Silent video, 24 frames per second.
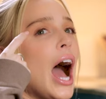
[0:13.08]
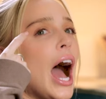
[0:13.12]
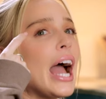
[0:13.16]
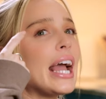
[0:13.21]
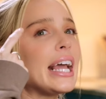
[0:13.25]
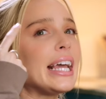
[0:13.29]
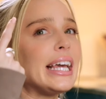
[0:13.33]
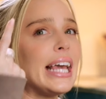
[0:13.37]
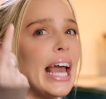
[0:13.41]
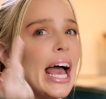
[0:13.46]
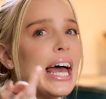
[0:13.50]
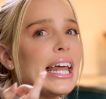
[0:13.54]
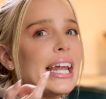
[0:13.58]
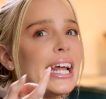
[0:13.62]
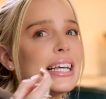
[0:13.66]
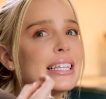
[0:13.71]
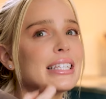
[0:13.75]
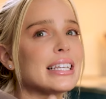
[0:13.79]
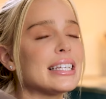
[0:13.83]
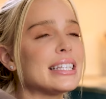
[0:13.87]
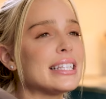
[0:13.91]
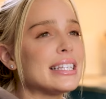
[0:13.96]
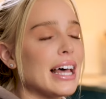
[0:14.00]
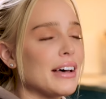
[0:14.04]
again,
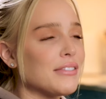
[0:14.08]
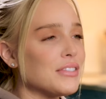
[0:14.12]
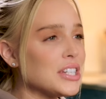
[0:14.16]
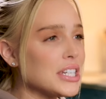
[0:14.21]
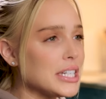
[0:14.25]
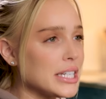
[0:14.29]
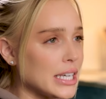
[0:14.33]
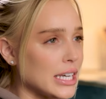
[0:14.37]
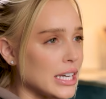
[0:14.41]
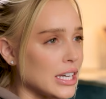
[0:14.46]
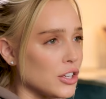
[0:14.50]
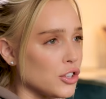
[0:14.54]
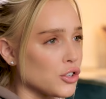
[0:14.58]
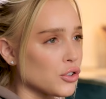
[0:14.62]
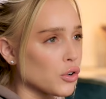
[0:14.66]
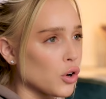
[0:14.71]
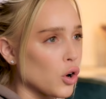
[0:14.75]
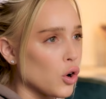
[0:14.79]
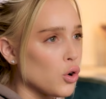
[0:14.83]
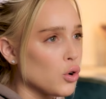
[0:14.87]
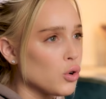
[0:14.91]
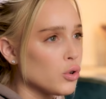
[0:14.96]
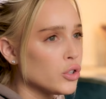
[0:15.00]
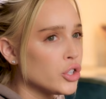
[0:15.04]
as a
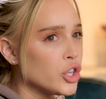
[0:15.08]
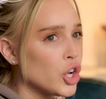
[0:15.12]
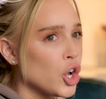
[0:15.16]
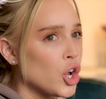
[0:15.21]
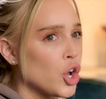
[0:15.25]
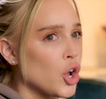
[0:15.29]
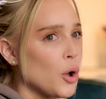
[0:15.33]
17-year-old